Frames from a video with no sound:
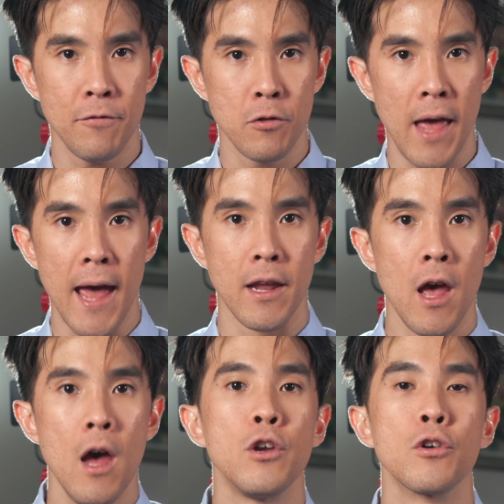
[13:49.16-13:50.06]
after that?
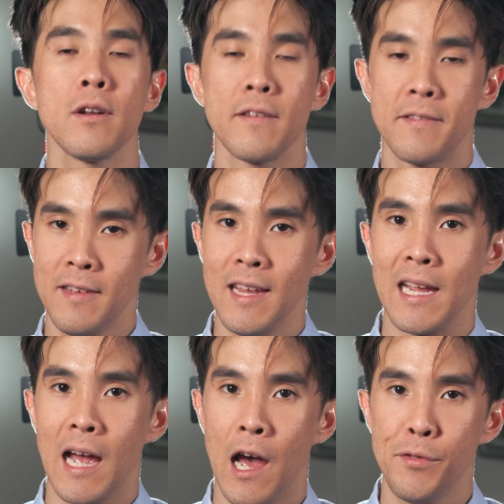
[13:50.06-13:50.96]
You're gonna
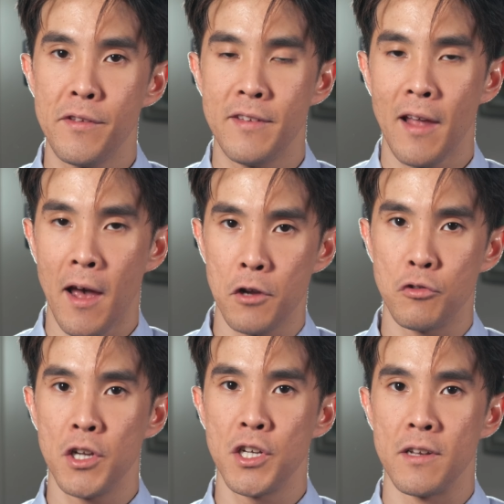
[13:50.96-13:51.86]
see how this
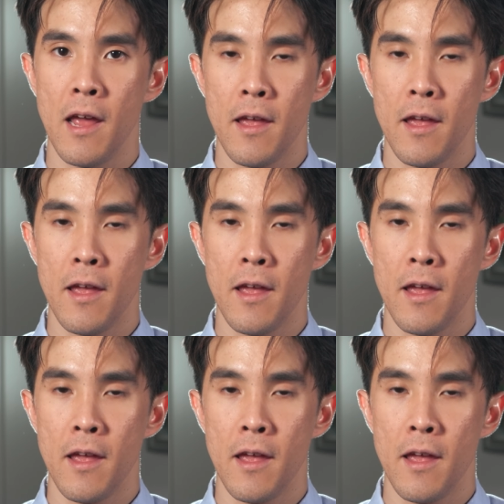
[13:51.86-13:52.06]
dehydration